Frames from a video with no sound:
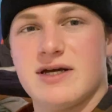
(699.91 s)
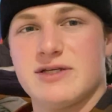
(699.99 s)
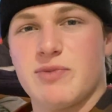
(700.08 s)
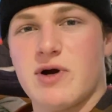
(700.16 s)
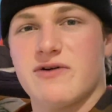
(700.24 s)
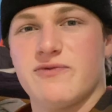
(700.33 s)
as
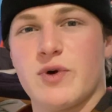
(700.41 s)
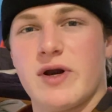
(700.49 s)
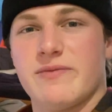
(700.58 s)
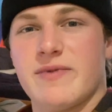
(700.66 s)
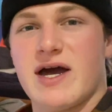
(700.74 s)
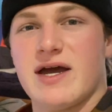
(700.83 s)
part of one
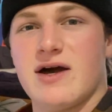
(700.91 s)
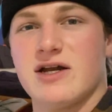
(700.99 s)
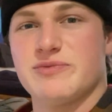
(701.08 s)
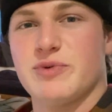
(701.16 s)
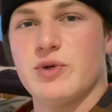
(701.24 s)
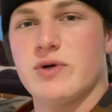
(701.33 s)
of my
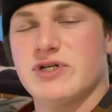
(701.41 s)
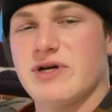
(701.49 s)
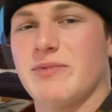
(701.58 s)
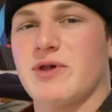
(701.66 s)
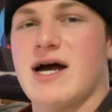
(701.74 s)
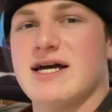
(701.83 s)

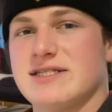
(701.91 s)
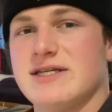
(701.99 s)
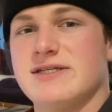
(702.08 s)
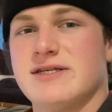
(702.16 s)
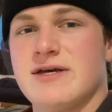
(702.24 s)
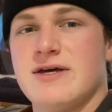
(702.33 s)
entrepreneurship
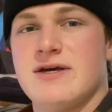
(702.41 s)
classes.